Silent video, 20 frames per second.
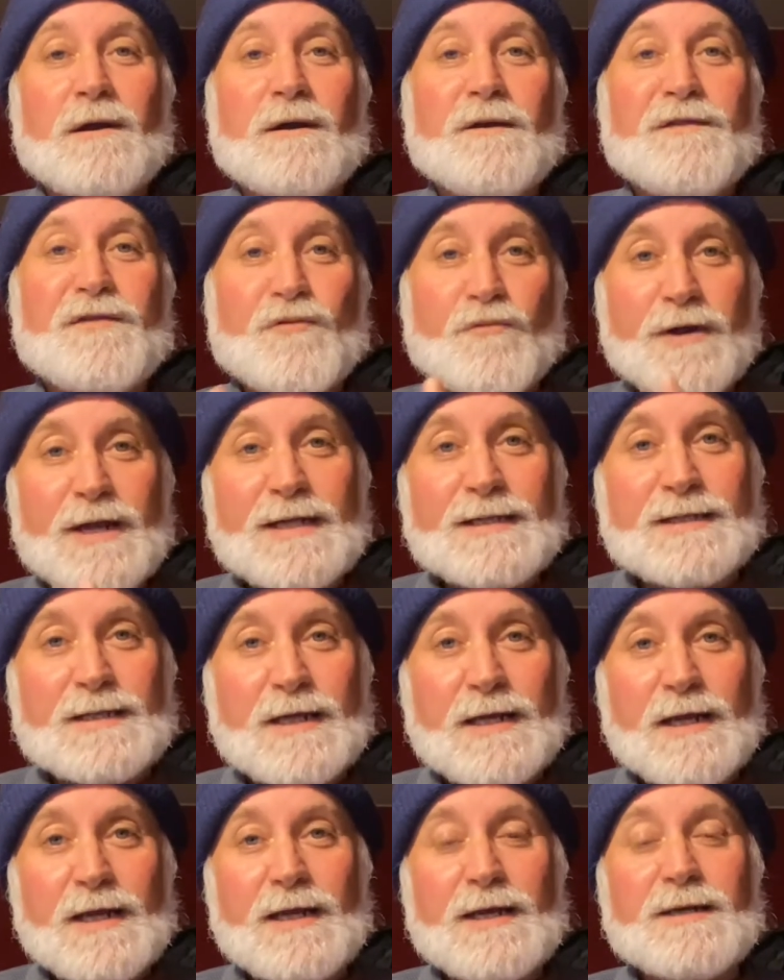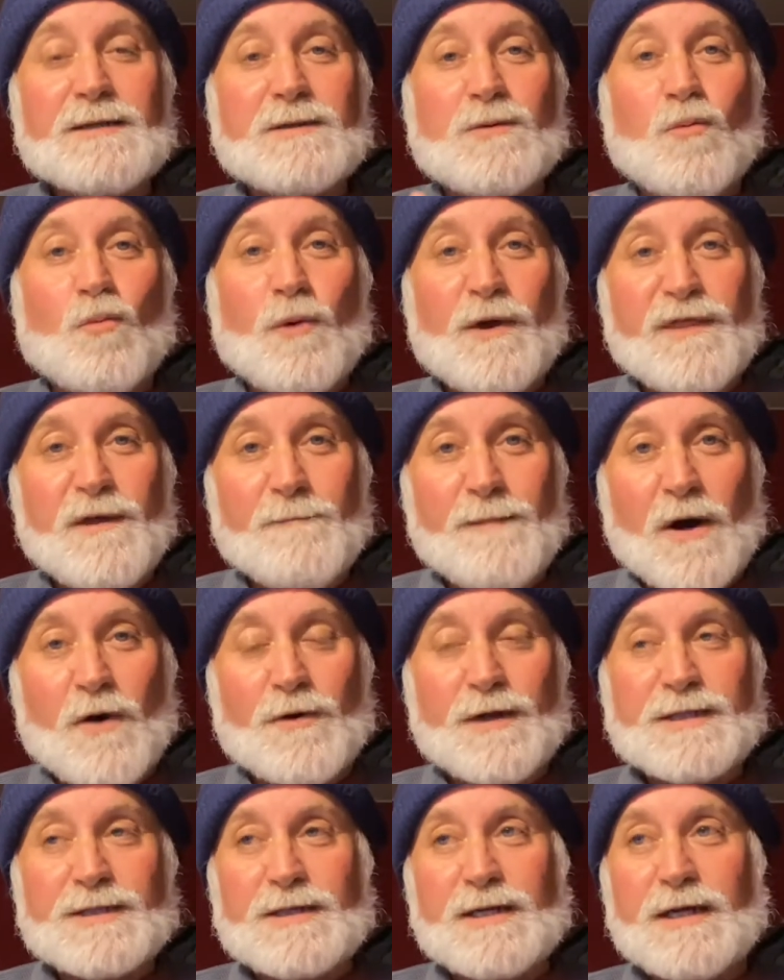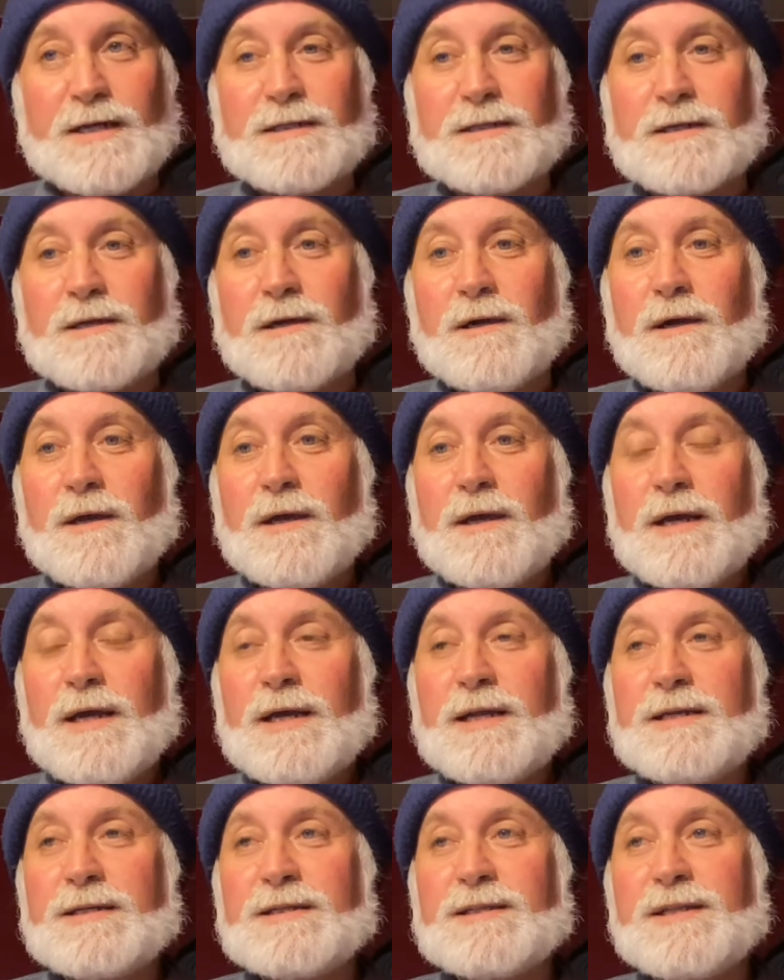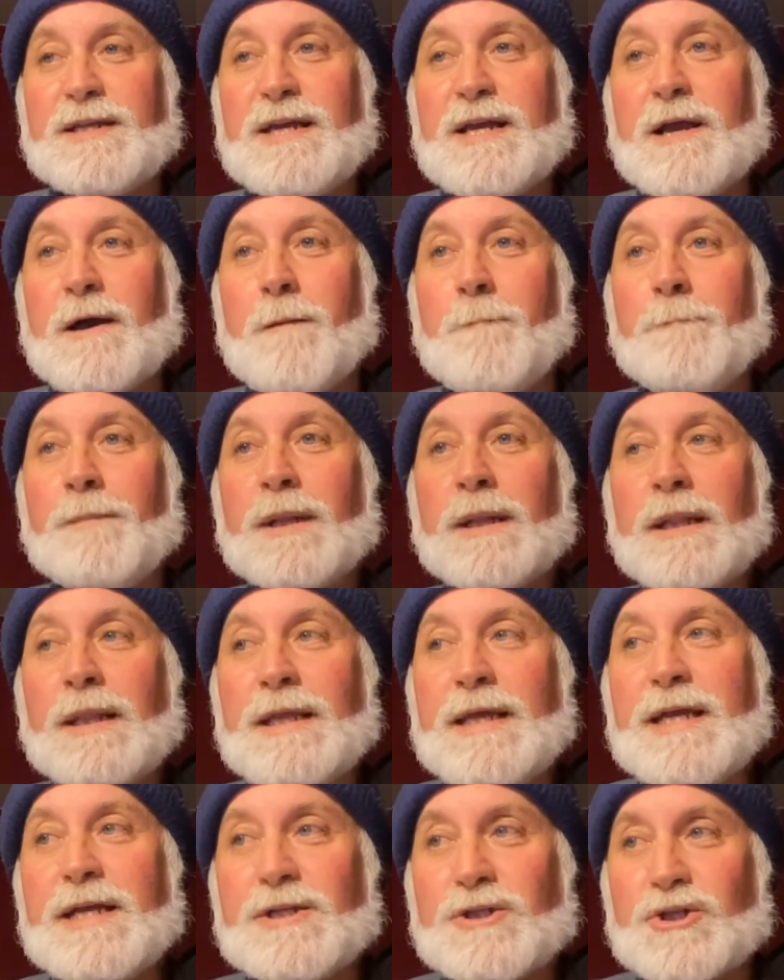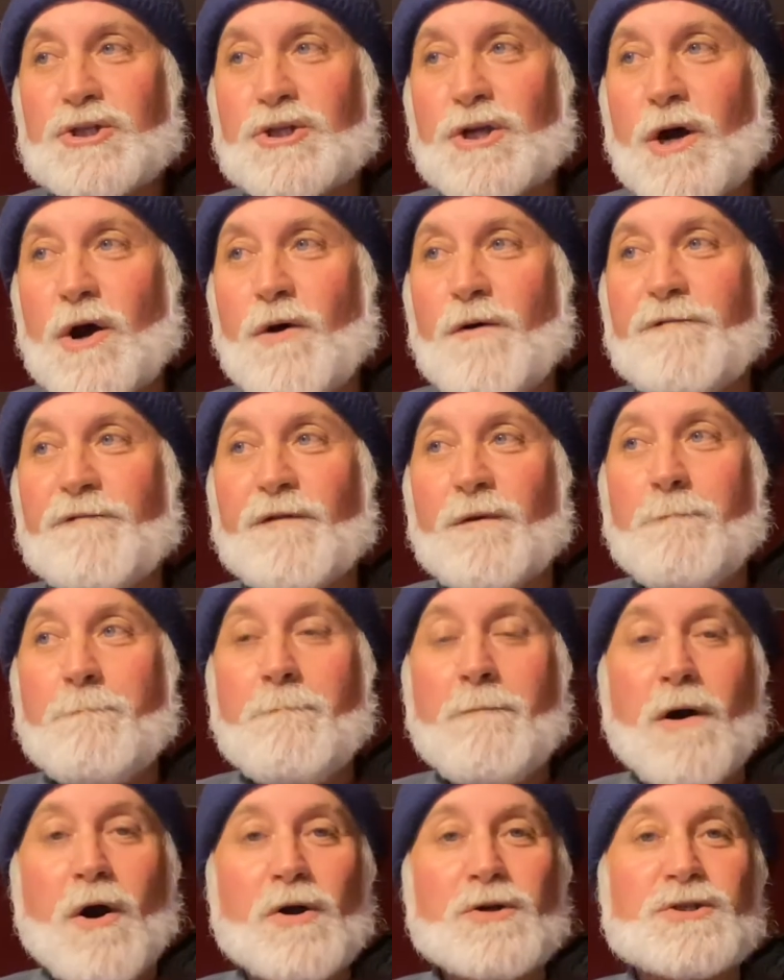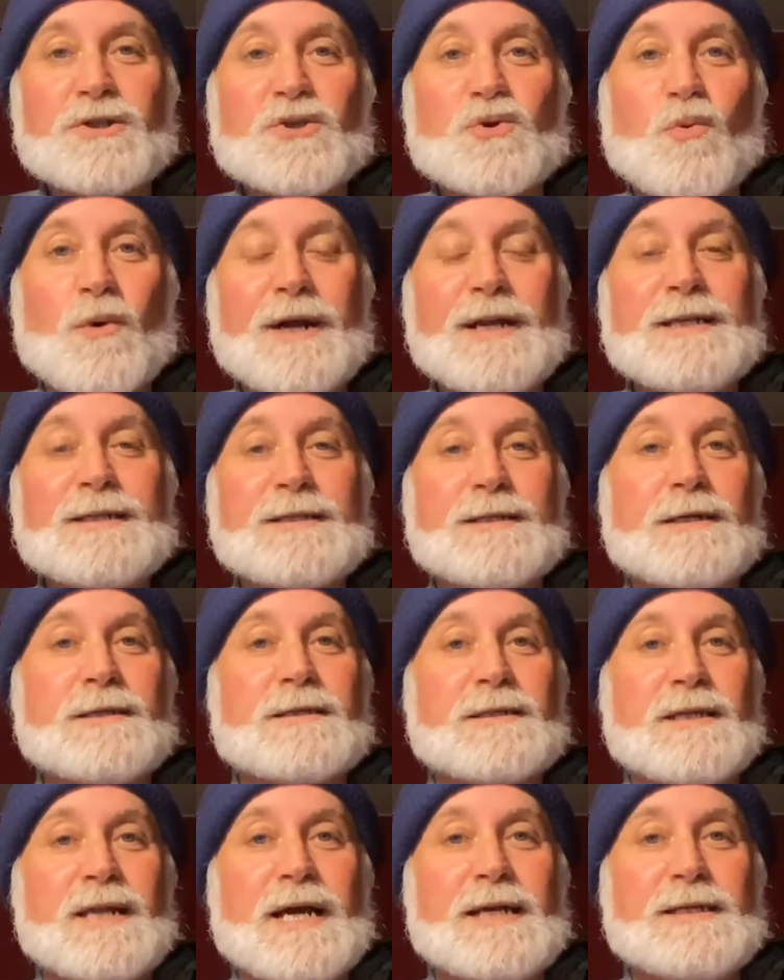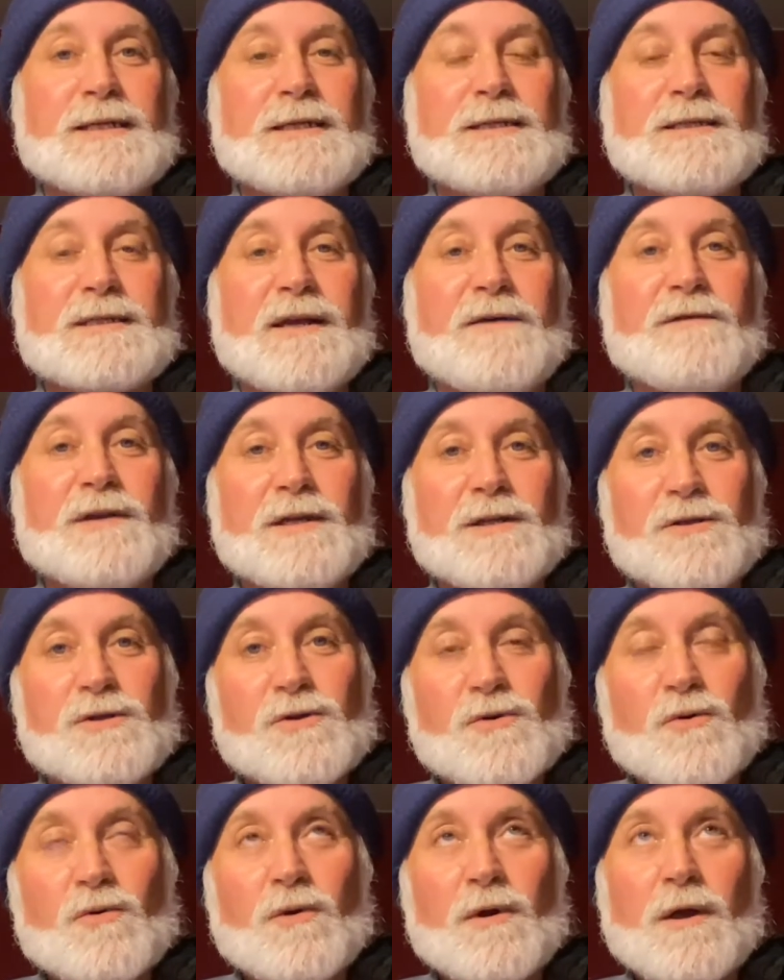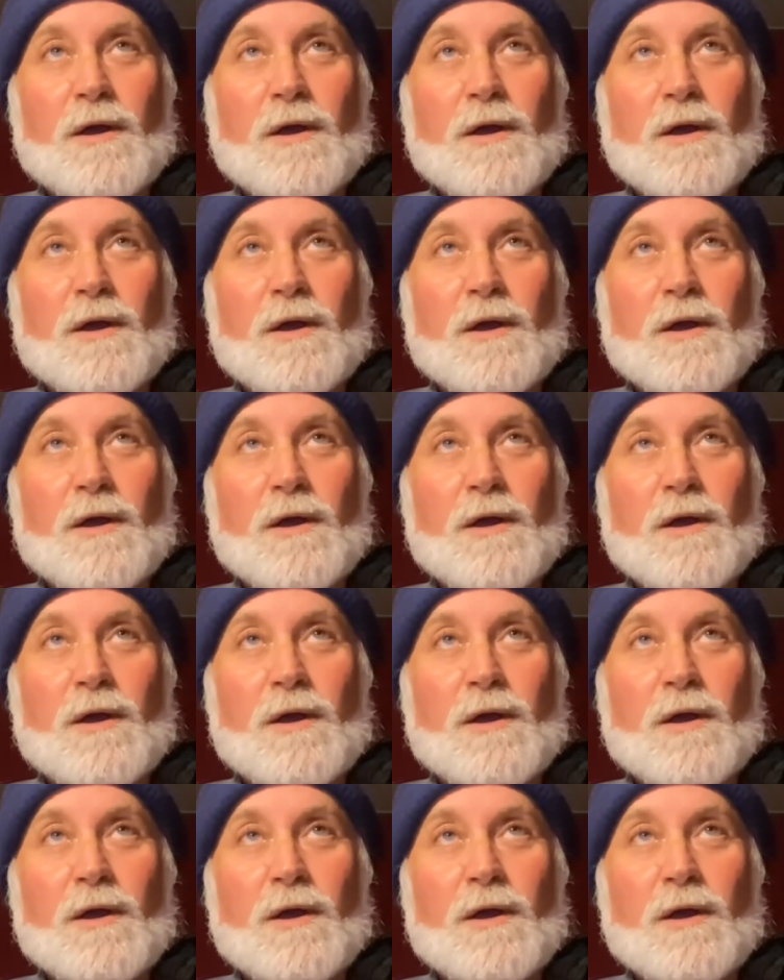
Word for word: Three CDs with a bonus disc. It is the complete show from March 26, 1972.